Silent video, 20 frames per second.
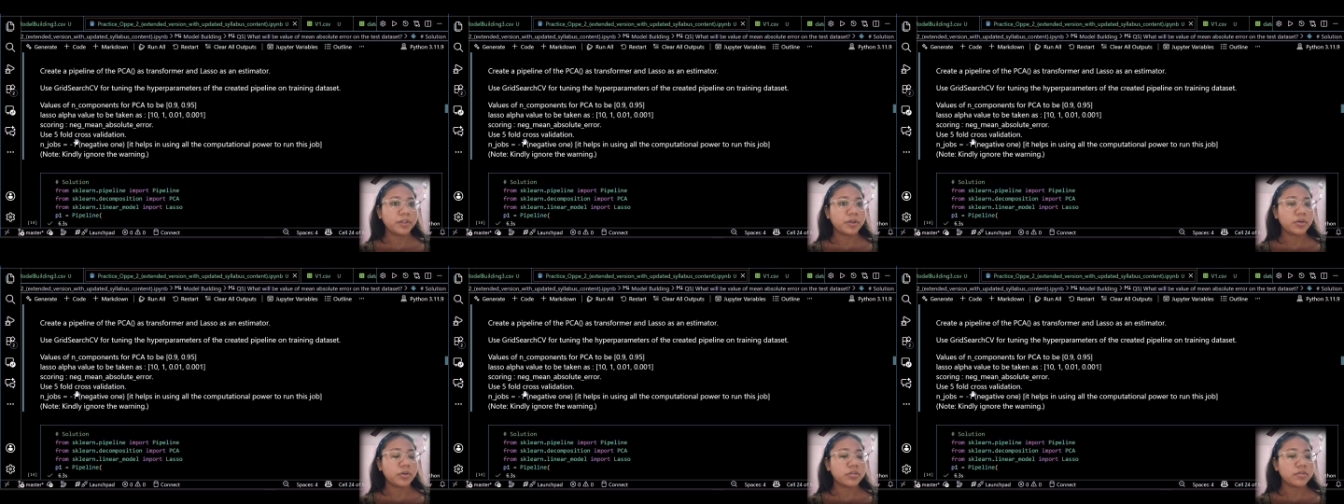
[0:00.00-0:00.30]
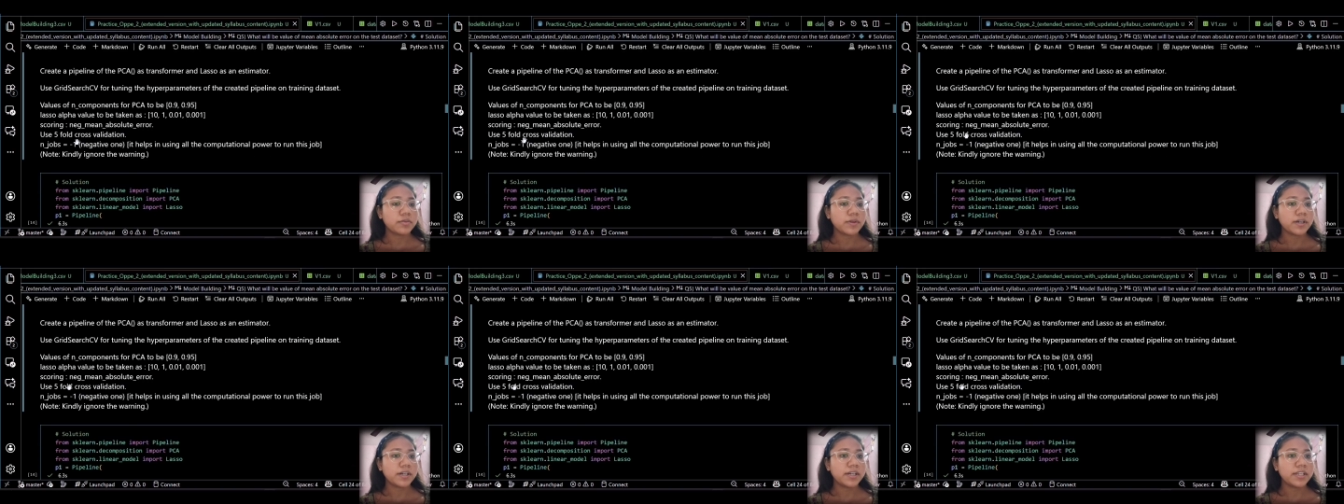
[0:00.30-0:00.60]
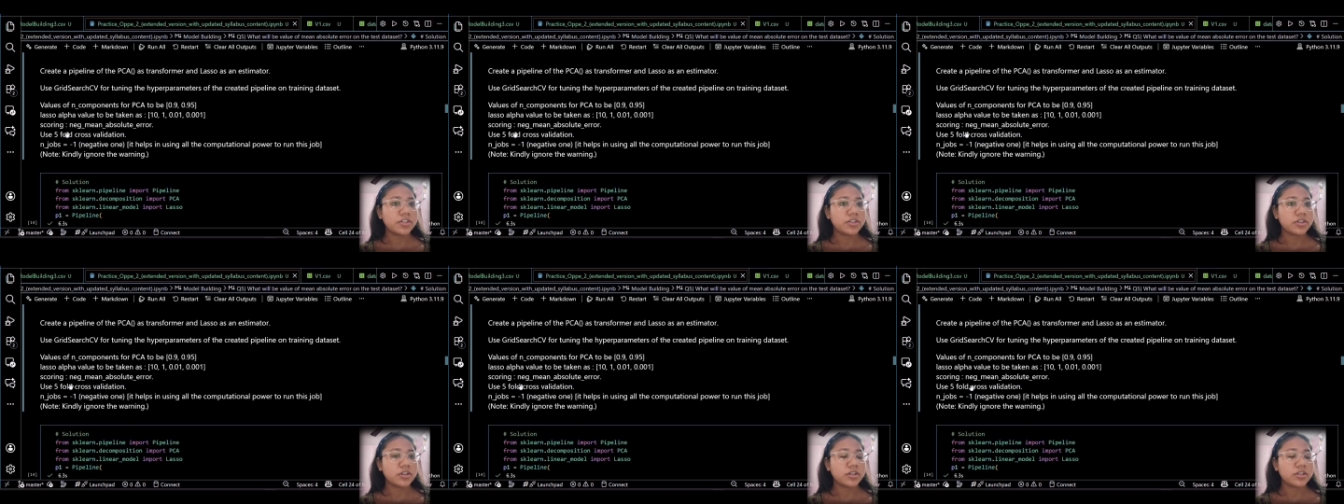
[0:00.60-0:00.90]
Cross
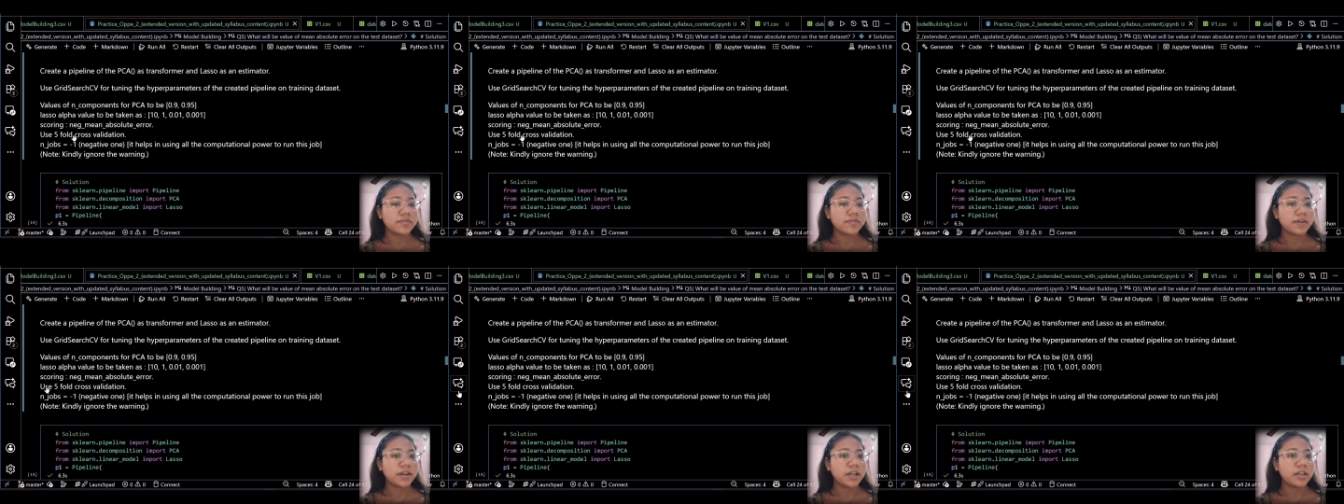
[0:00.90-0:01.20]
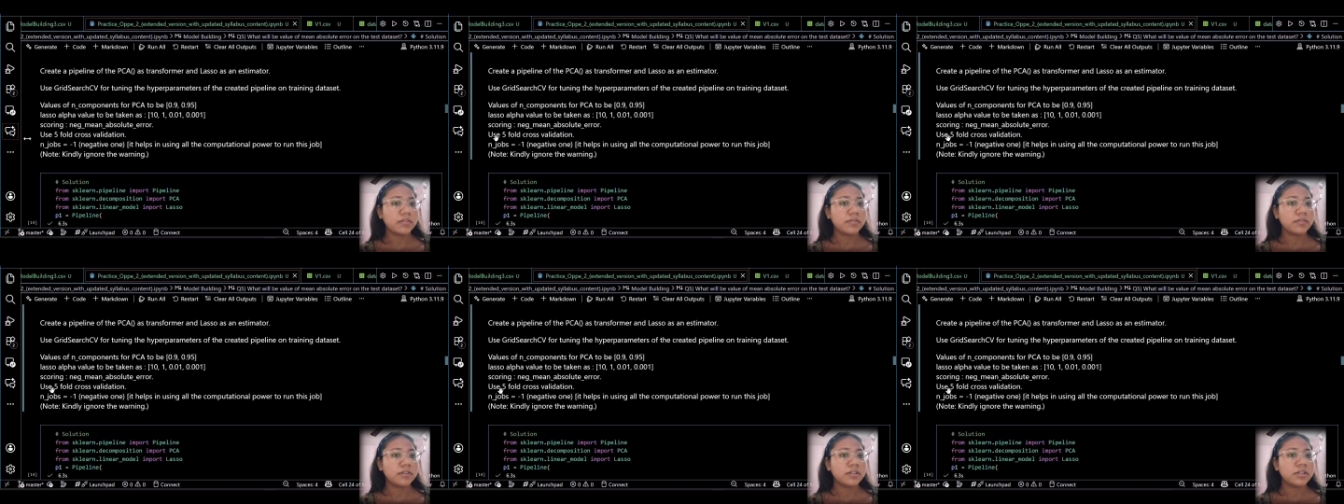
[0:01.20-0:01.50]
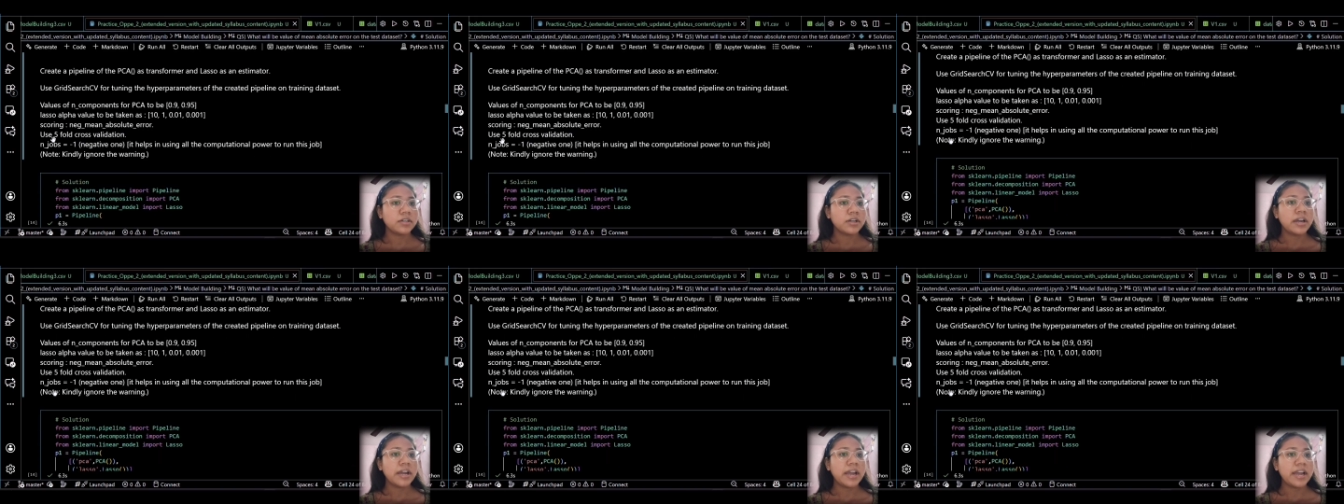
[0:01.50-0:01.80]
validation is 5,
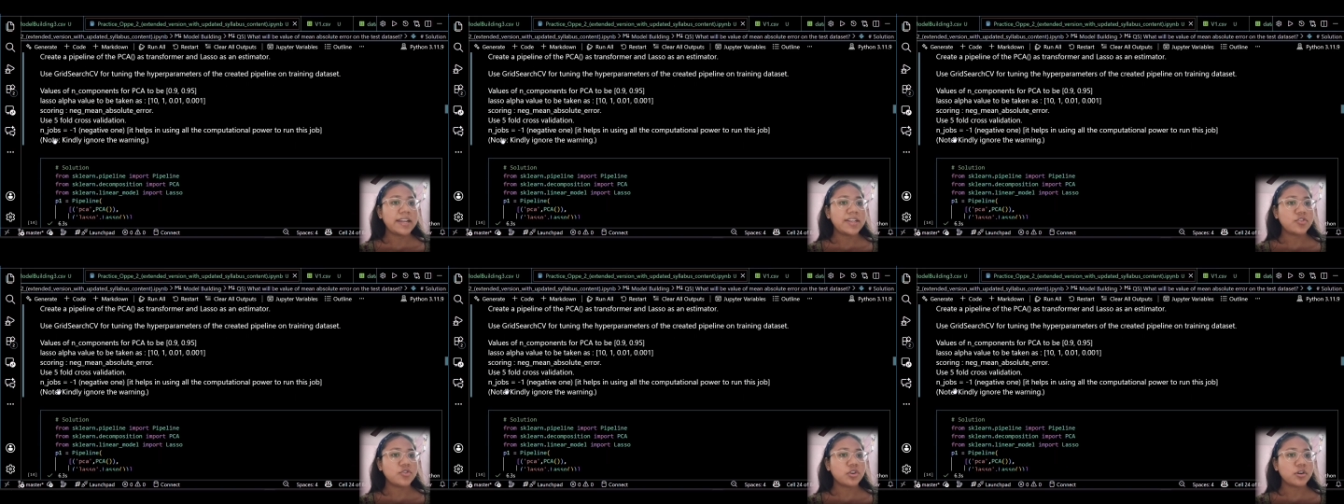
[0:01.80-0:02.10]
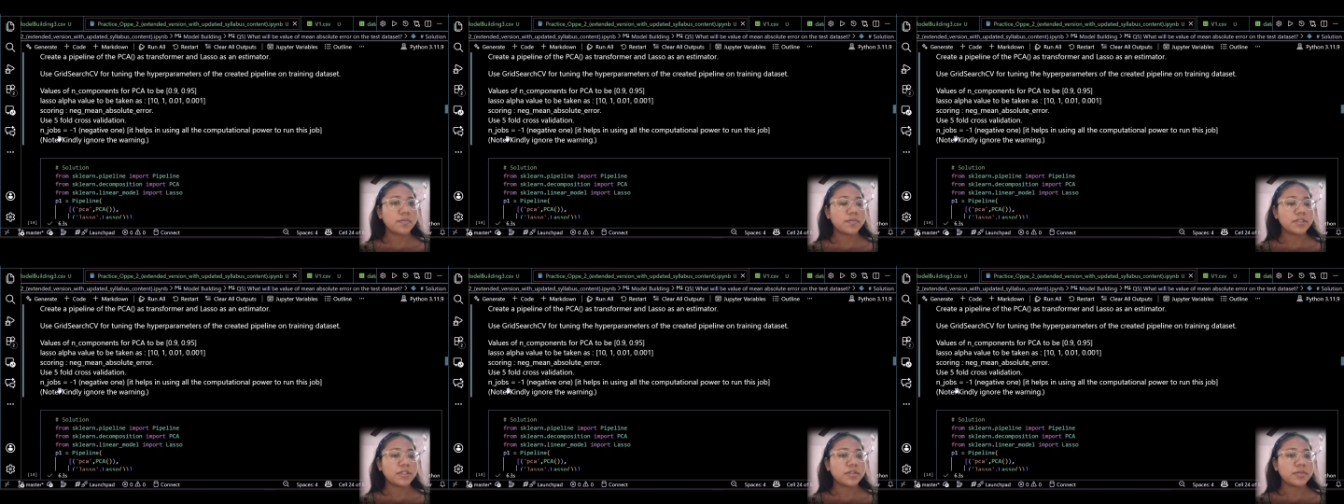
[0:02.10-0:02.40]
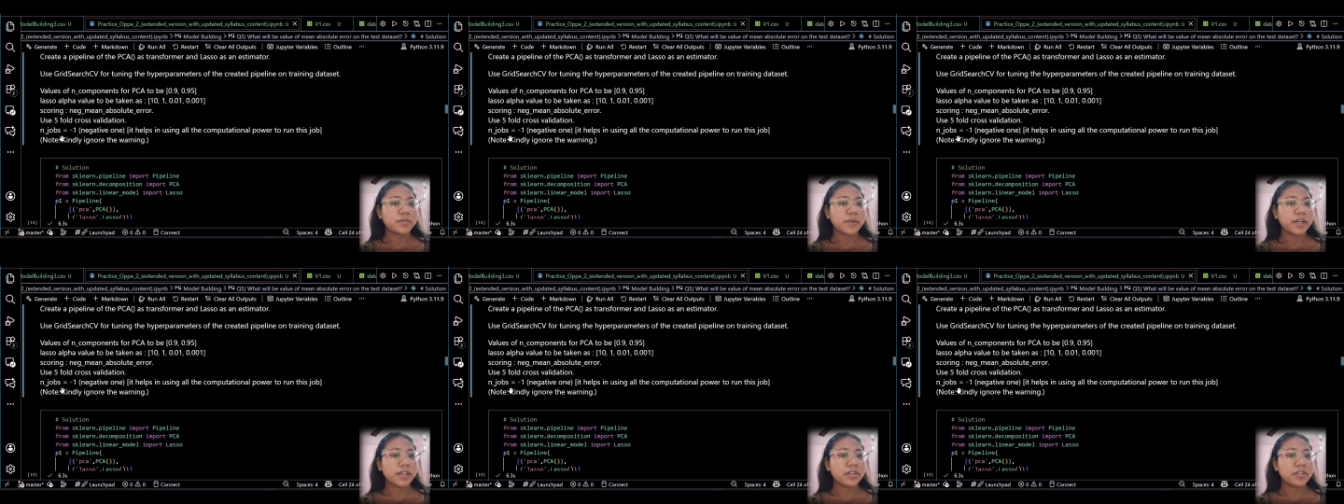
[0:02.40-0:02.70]
and jobs
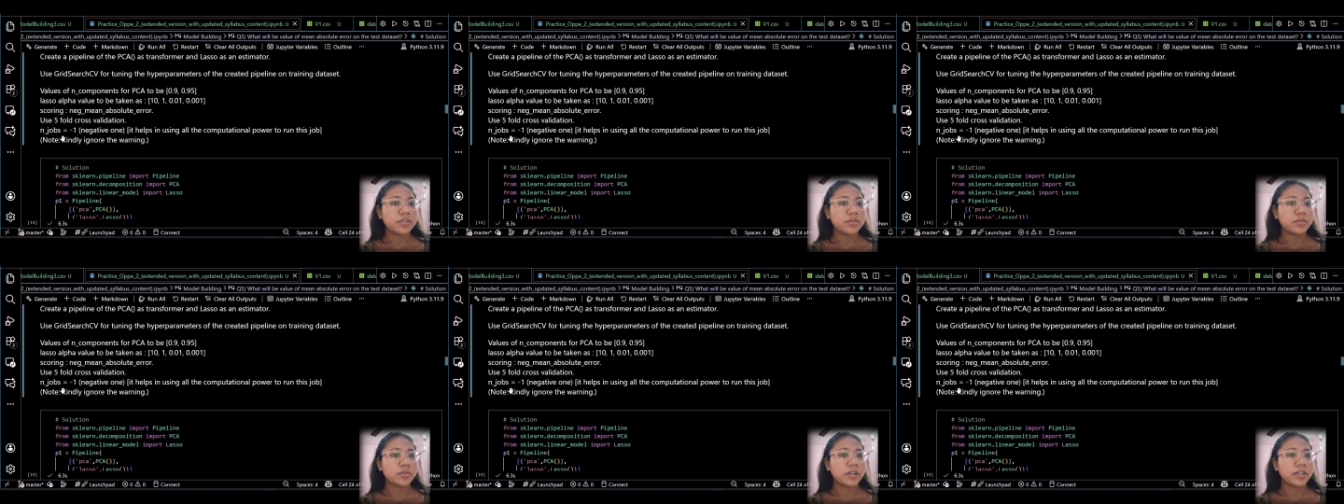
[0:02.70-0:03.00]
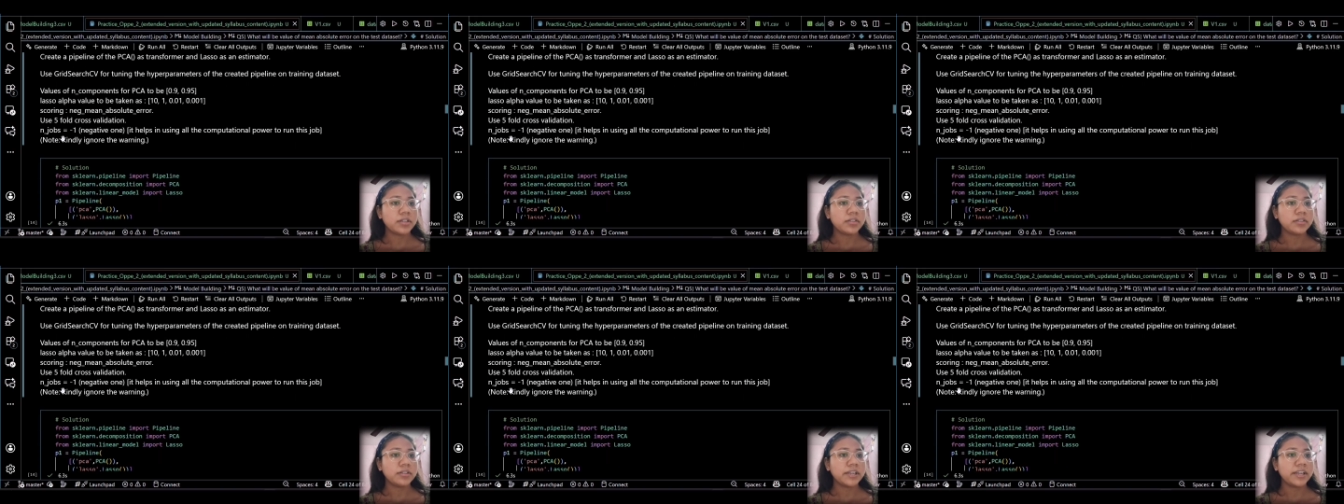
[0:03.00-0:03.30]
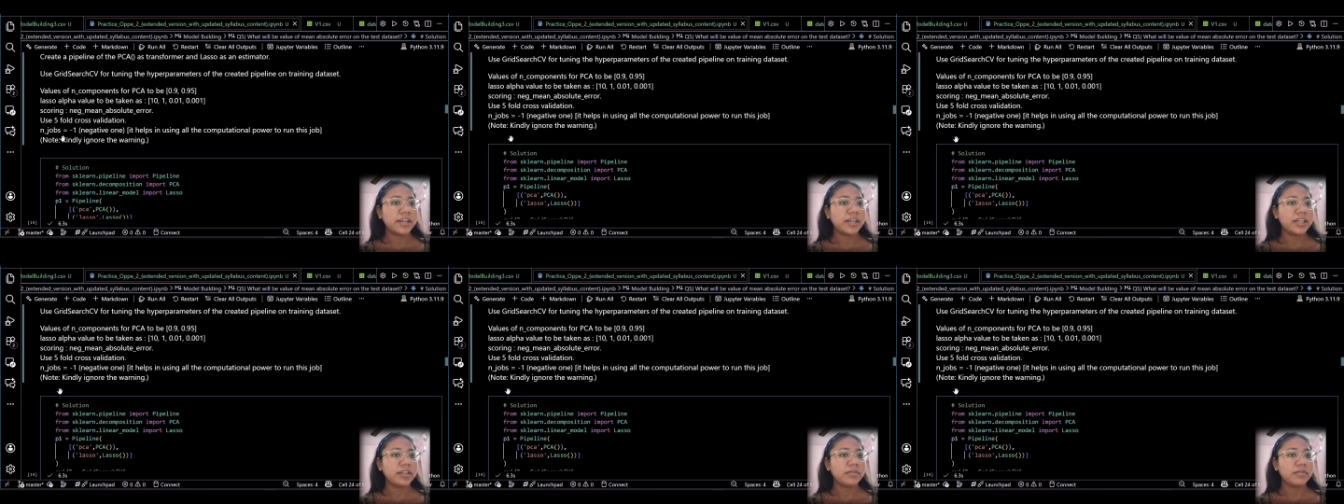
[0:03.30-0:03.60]
is -1,
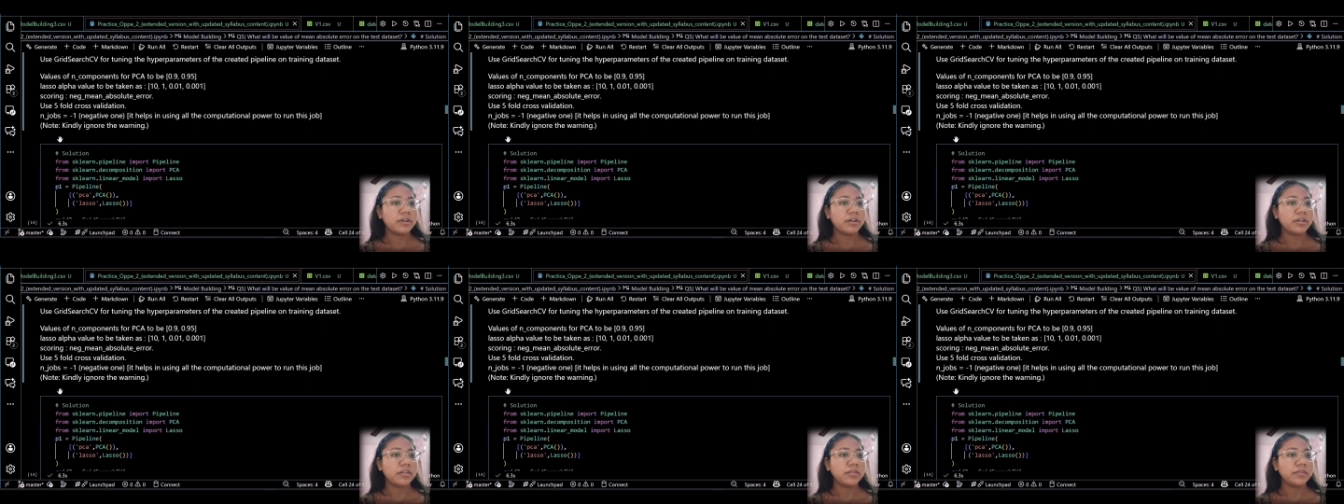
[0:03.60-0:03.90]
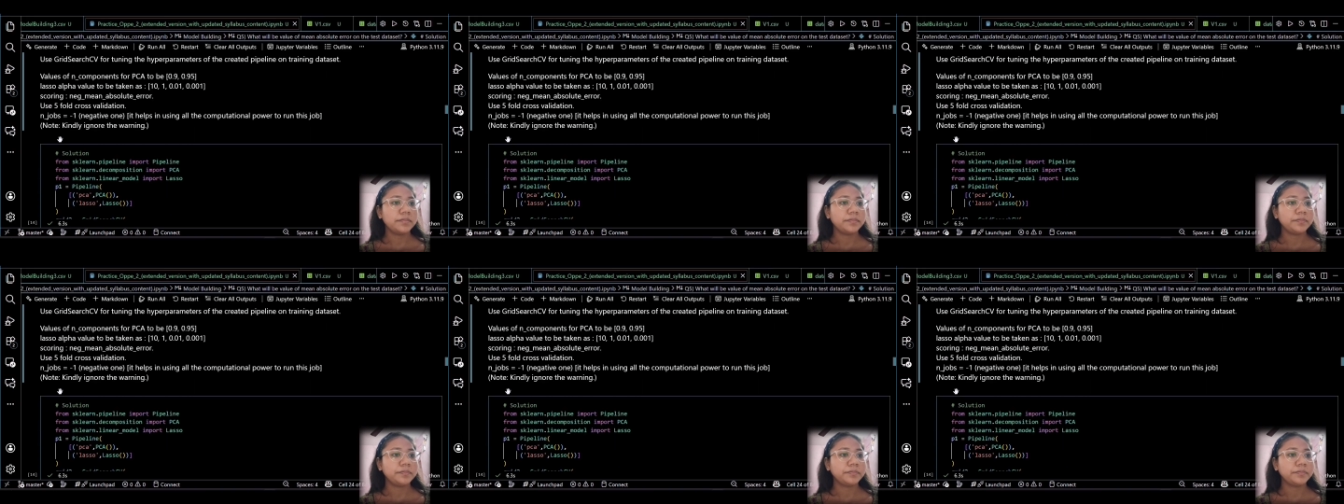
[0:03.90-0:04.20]
-1.